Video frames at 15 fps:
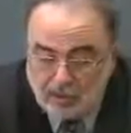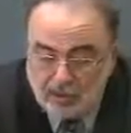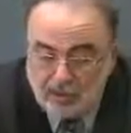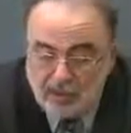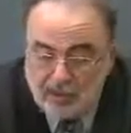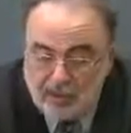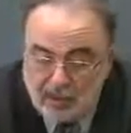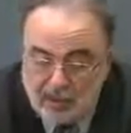that
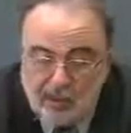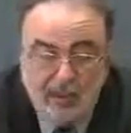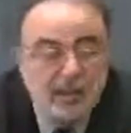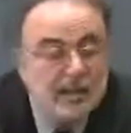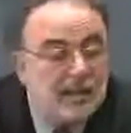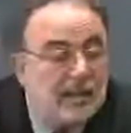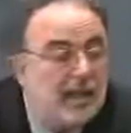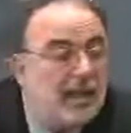he either
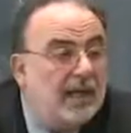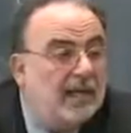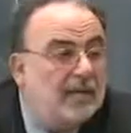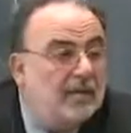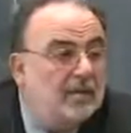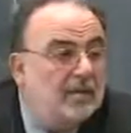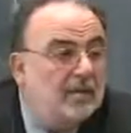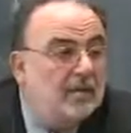
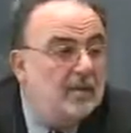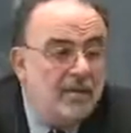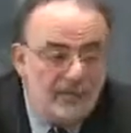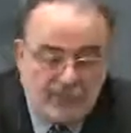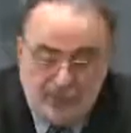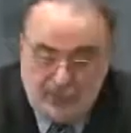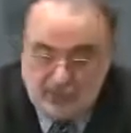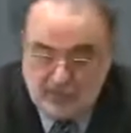attains or
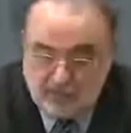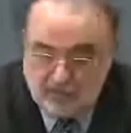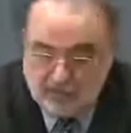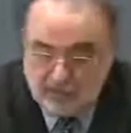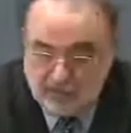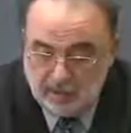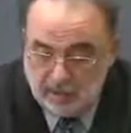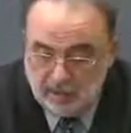fails to
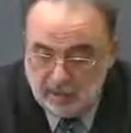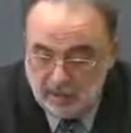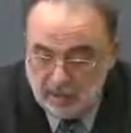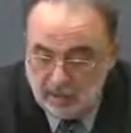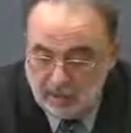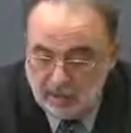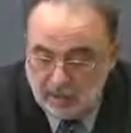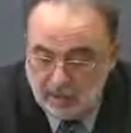attain.
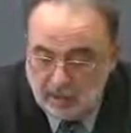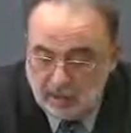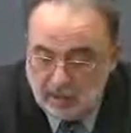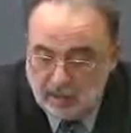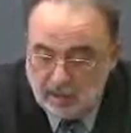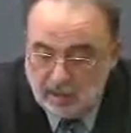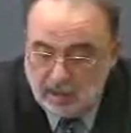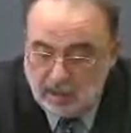
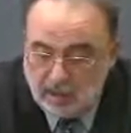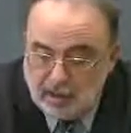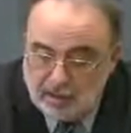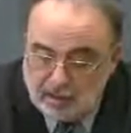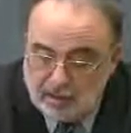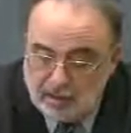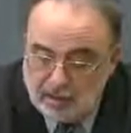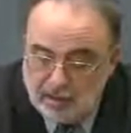
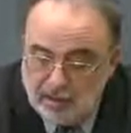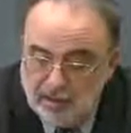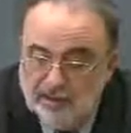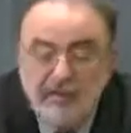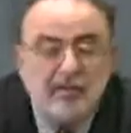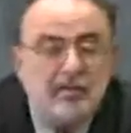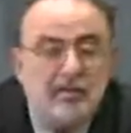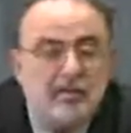Hence, he is
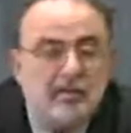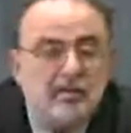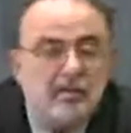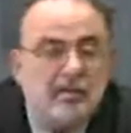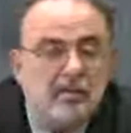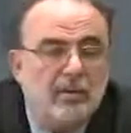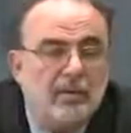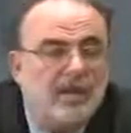defeated
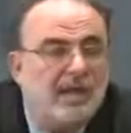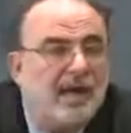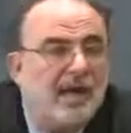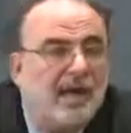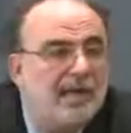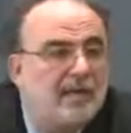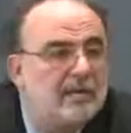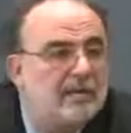or he
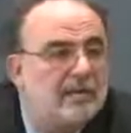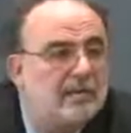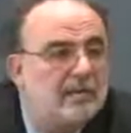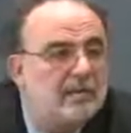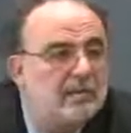dies.